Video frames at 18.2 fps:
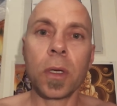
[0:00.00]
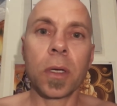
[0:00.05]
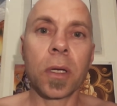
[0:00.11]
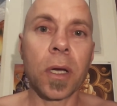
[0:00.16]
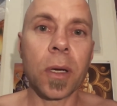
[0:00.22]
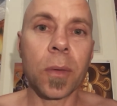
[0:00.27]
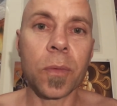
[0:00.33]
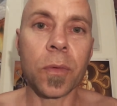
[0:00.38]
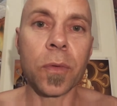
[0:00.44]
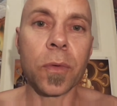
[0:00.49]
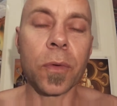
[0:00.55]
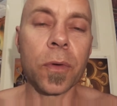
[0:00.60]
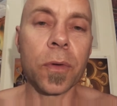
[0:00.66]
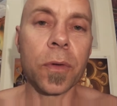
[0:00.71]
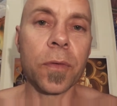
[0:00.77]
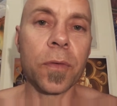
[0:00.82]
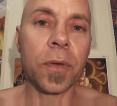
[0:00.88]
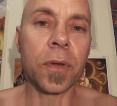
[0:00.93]
comes through
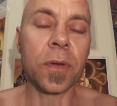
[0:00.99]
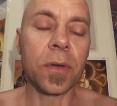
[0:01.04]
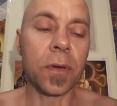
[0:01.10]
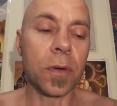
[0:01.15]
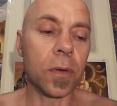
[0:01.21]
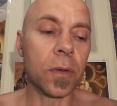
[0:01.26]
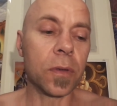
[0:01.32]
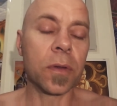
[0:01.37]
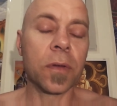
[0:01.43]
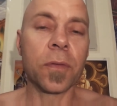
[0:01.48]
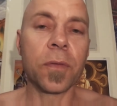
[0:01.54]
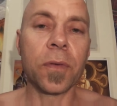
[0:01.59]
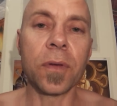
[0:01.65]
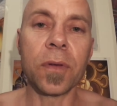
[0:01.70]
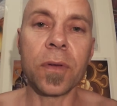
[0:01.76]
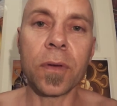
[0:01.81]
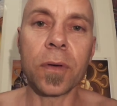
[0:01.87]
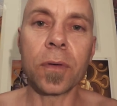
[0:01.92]
the physical, and the
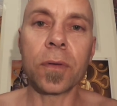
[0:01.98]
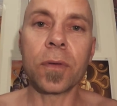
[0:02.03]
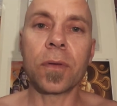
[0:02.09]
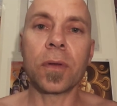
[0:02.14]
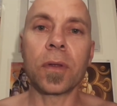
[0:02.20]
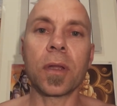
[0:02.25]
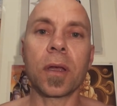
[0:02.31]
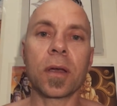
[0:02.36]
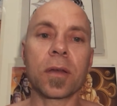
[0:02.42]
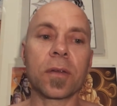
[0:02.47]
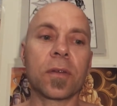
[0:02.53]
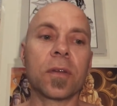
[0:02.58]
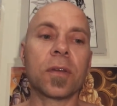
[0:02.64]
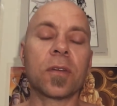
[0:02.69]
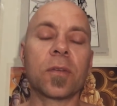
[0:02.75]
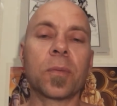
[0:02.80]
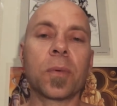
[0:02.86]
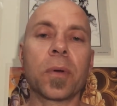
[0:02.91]
physical's the last
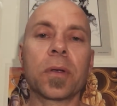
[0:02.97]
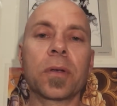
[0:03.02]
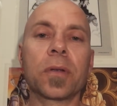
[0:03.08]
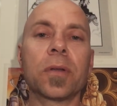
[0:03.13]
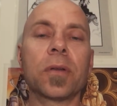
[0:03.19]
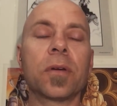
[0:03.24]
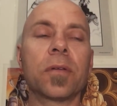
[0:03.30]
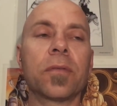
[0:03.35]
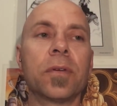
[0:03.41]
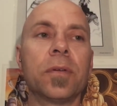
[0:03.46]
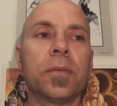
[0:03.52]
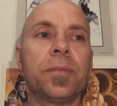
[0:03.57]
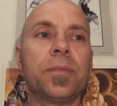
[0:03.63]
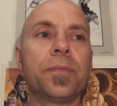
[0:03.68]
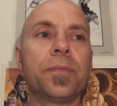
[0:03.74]
expression of it.